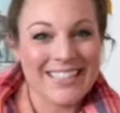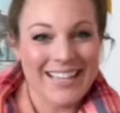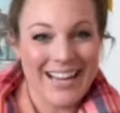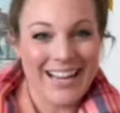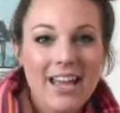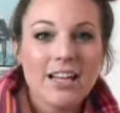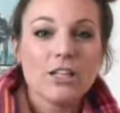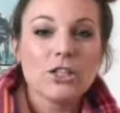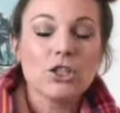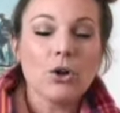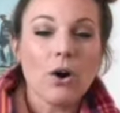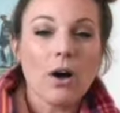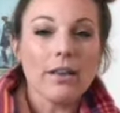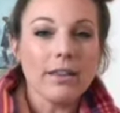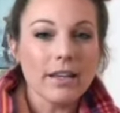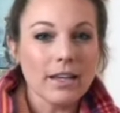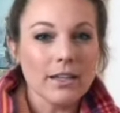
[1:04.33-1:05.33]
today. So
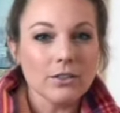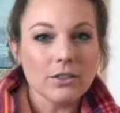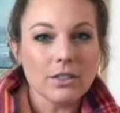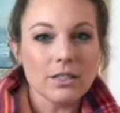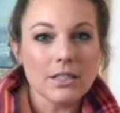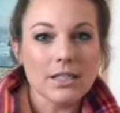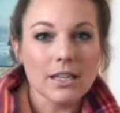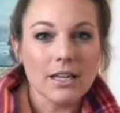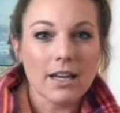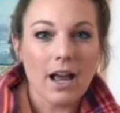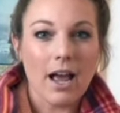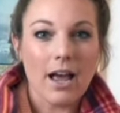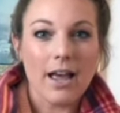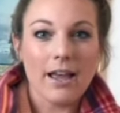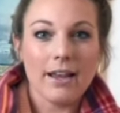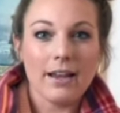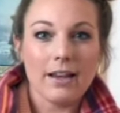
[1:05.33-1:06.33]
all the candles that
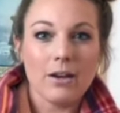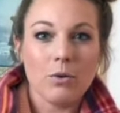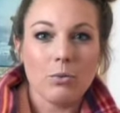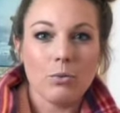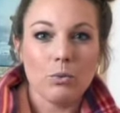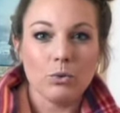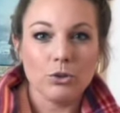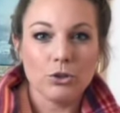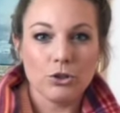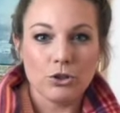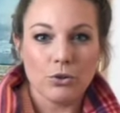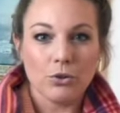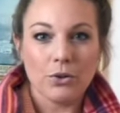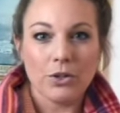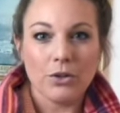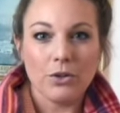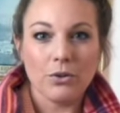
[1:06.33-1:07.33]
I will show
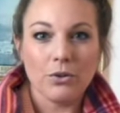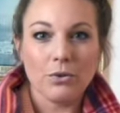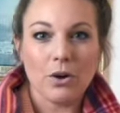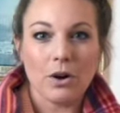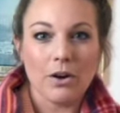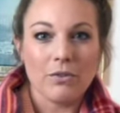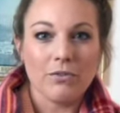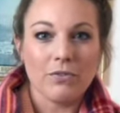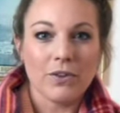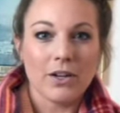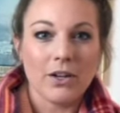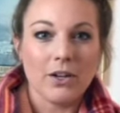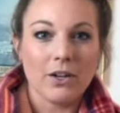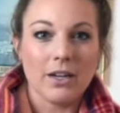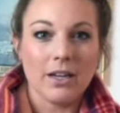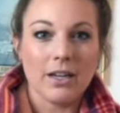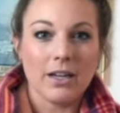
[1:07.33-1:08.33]
you are
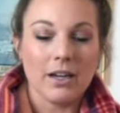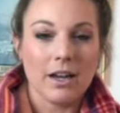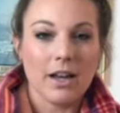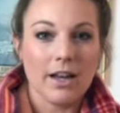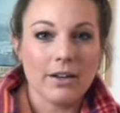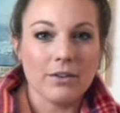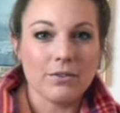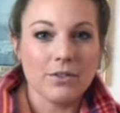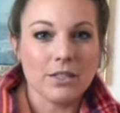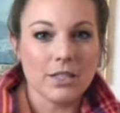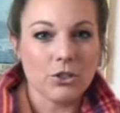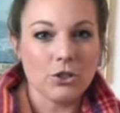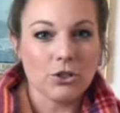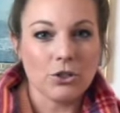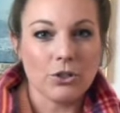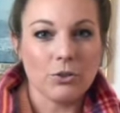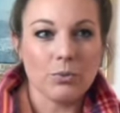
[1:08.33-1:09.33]
very kind of
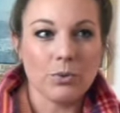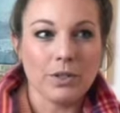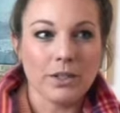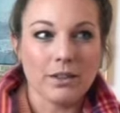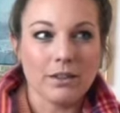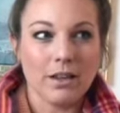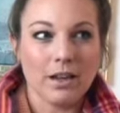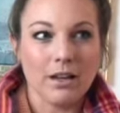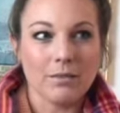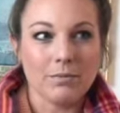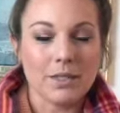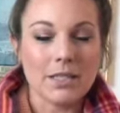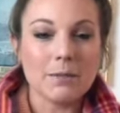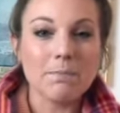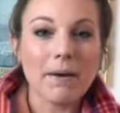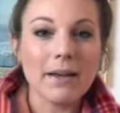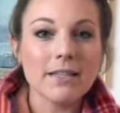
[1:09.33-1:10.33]
centered with
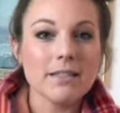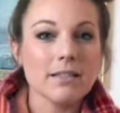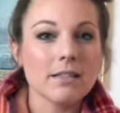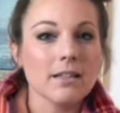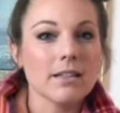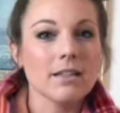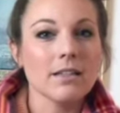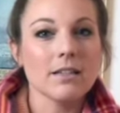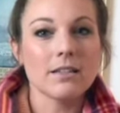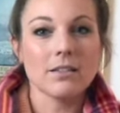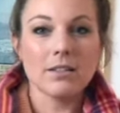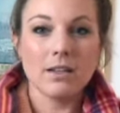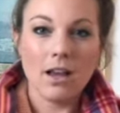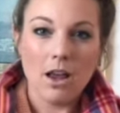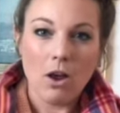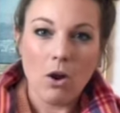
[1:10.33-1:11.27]
spices,